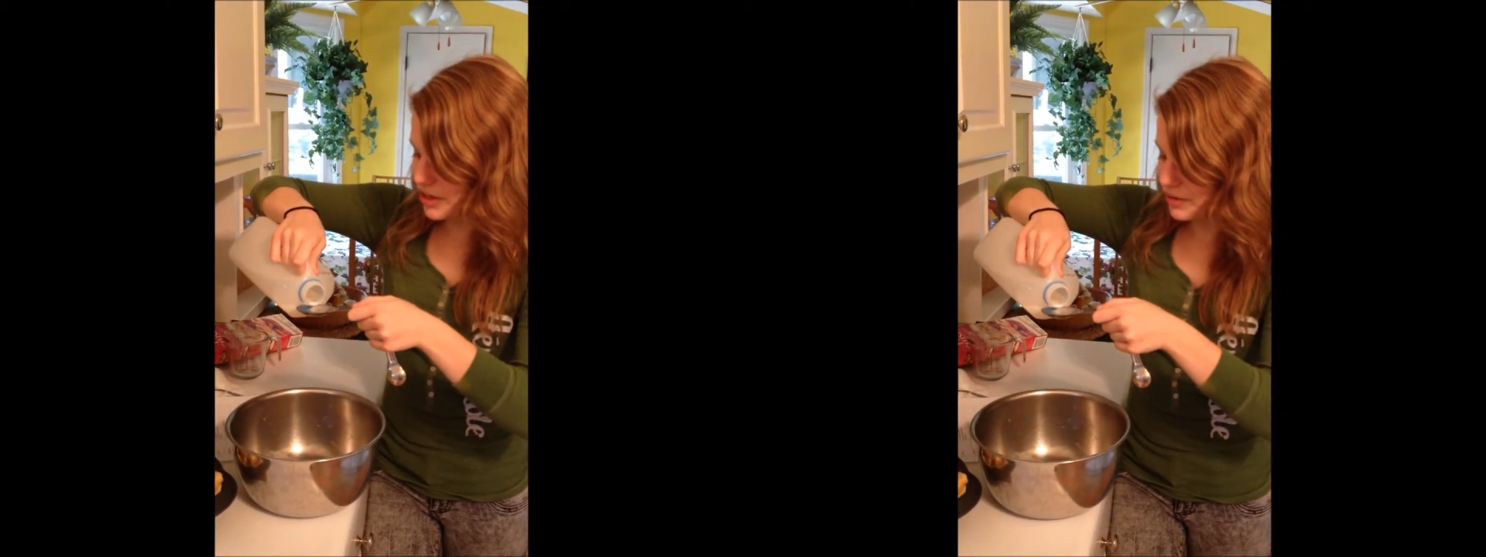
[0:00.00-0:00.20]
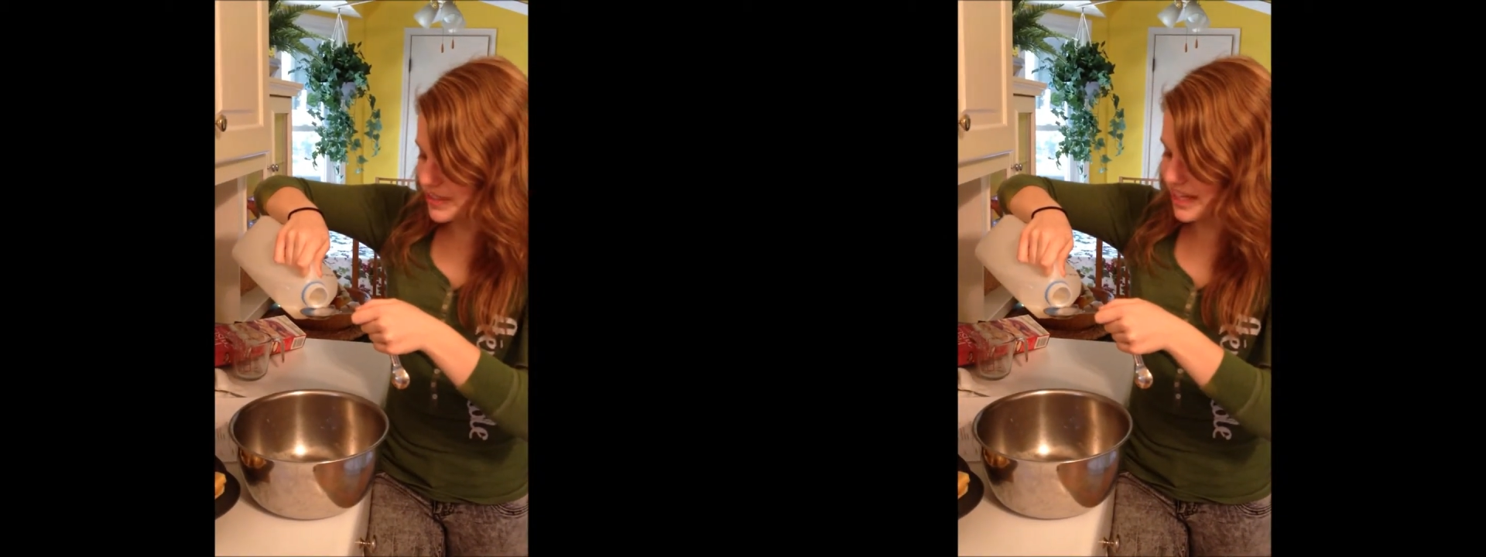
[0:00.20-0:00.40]

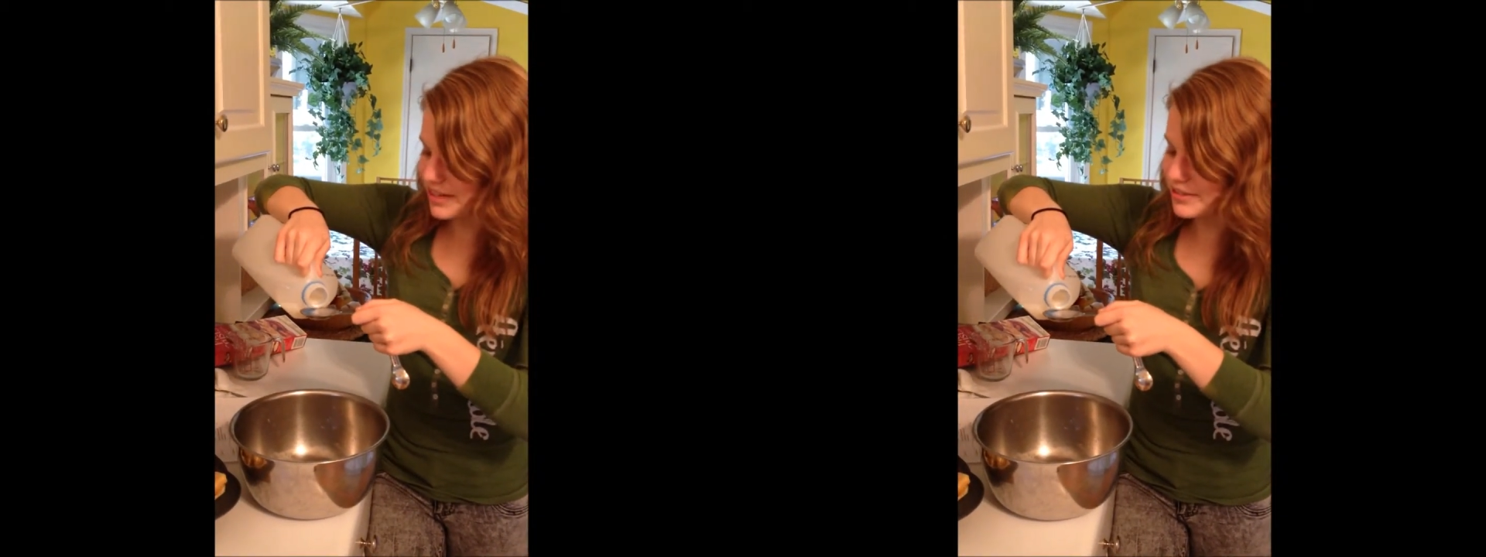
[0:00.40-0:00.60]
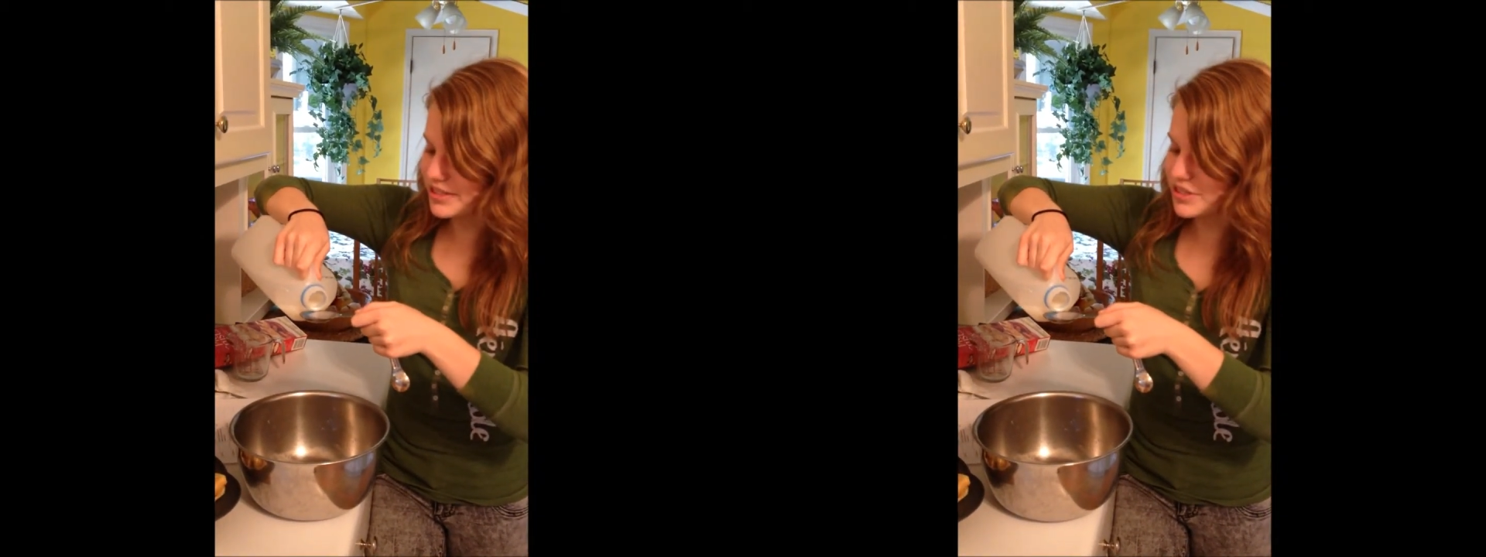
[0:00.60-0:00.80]

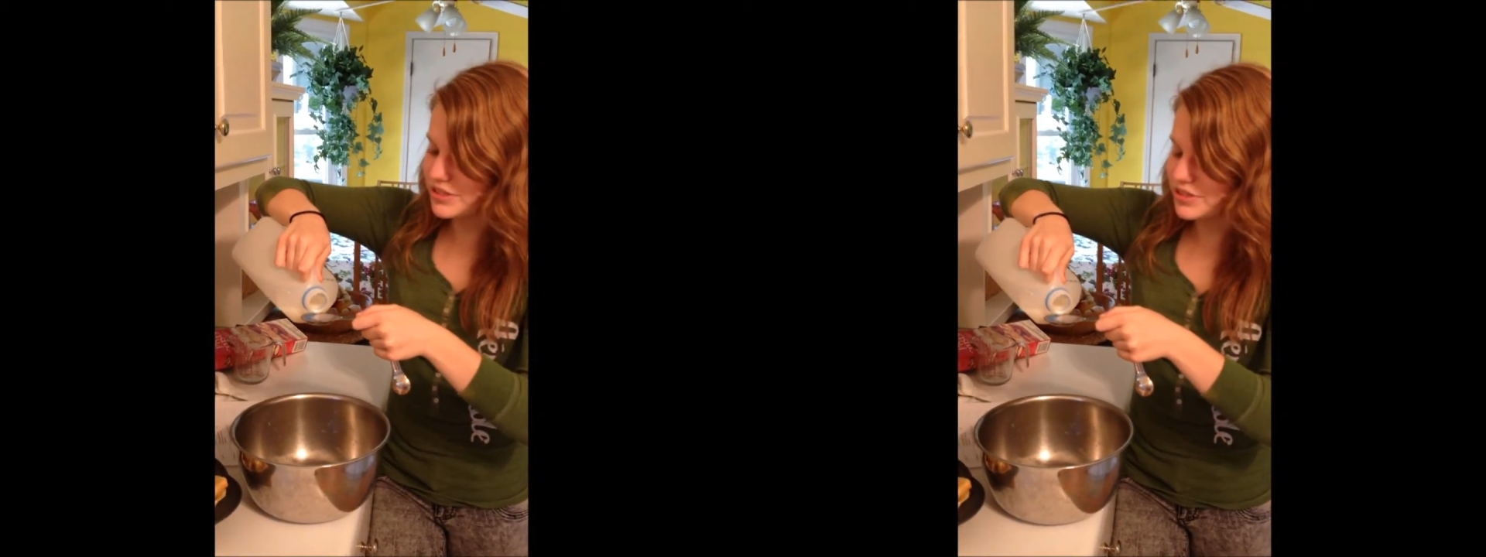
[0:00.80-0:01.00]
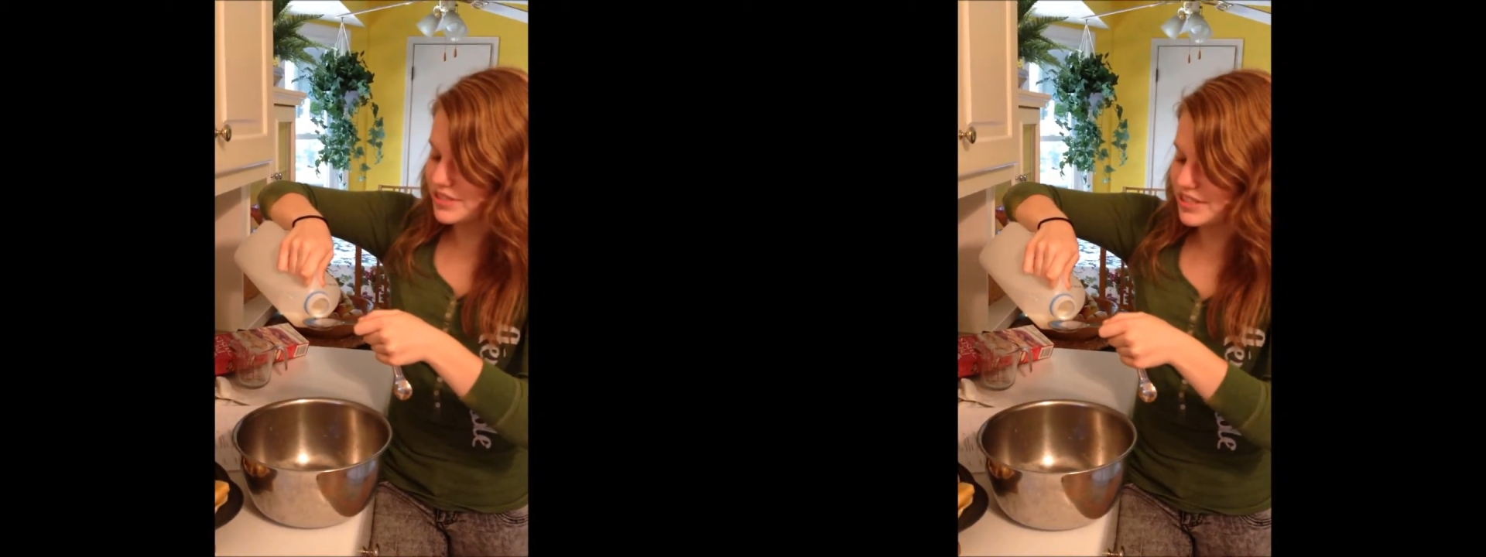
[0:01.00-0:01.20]
recycles
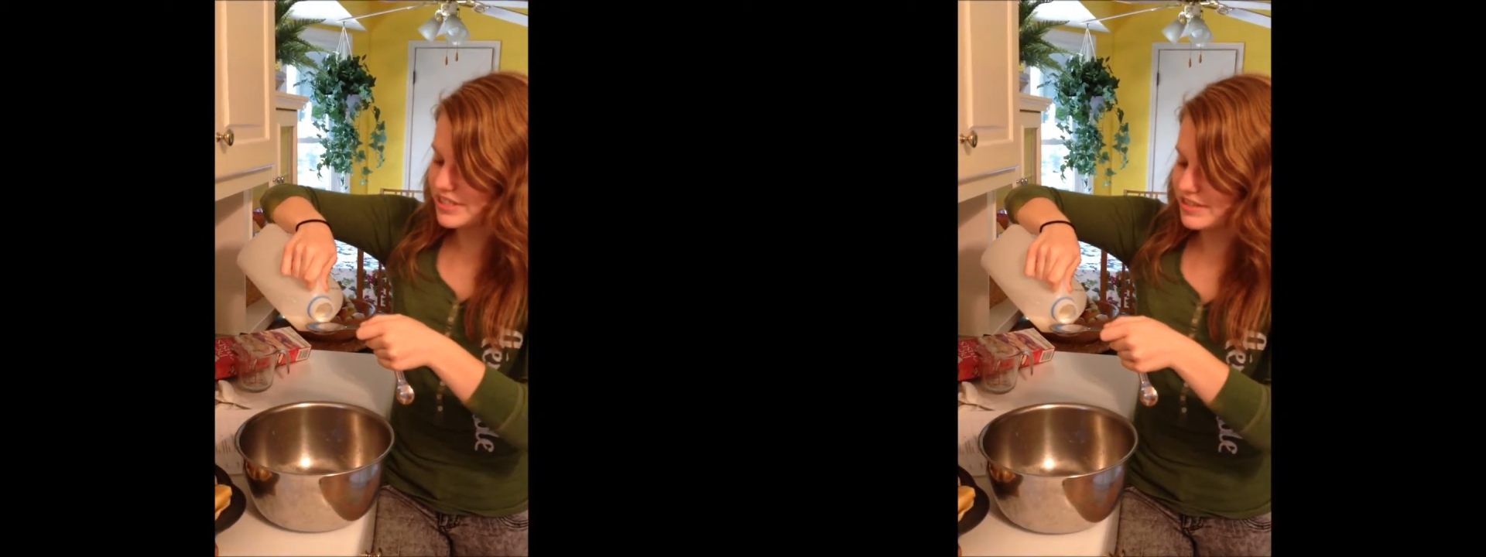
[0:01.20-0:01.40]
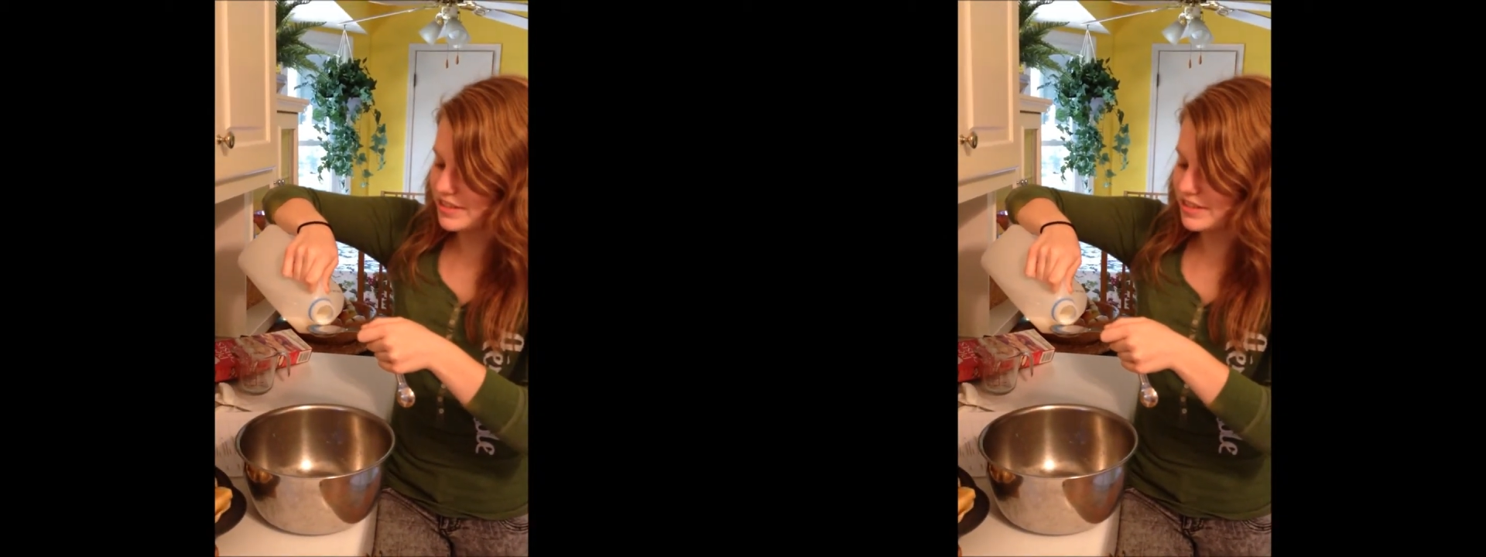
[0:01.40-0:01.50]
used